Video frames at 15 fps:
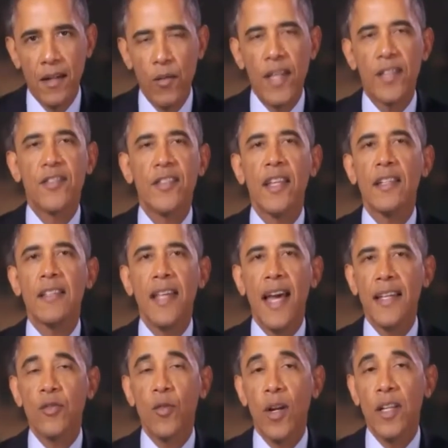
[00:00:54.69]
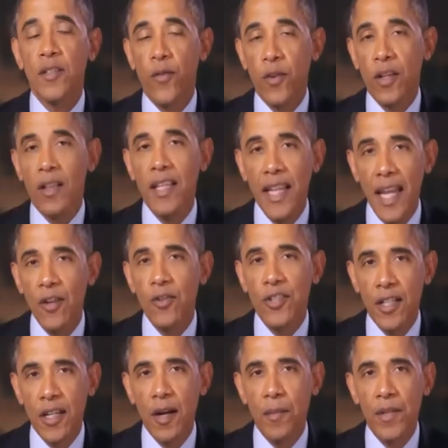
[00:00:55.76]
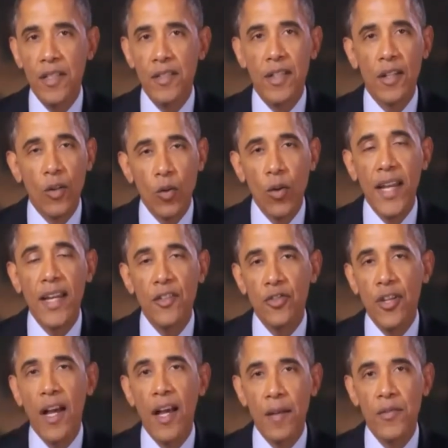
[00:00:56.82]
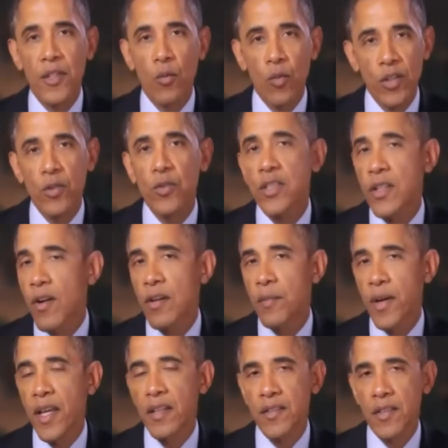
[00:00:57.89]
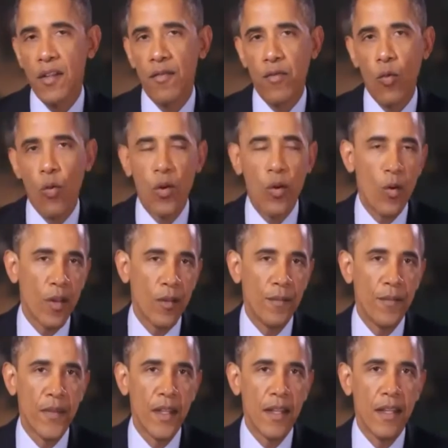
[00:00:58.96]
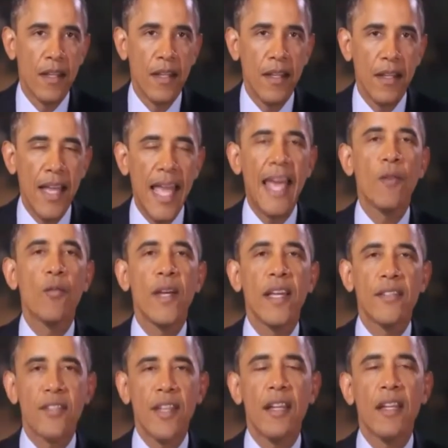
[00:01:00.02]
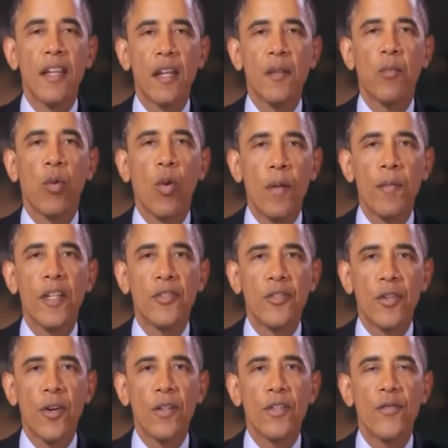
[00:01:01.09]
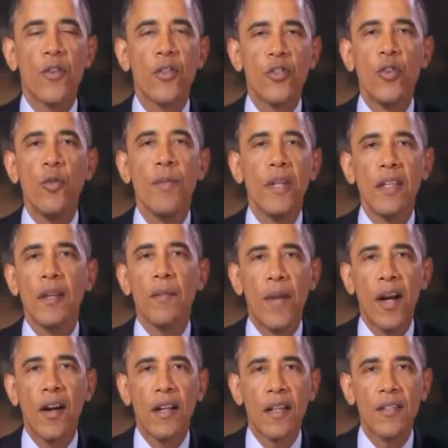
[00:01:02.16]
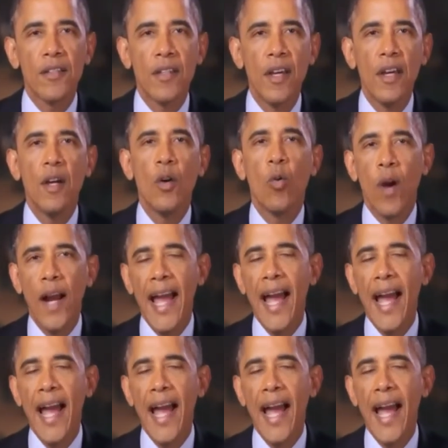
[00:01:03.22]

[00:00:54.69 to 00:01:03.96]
We extended tax credits for clean energy companies that are creating jobs and reducing our dependence on foreign oil. And we extended unemployment insurance for 2 million Americans who are